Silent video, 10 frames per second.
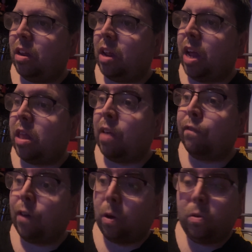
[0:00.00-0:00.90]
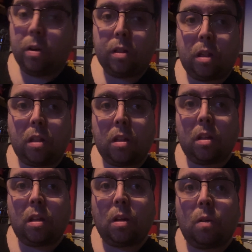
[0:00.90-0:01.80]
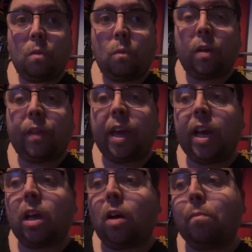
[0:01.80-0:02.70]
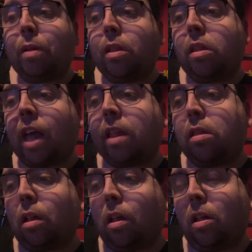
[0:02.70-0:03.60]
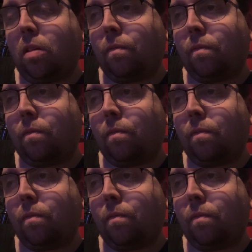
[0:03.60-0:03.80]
is invoked when the incumbent Santa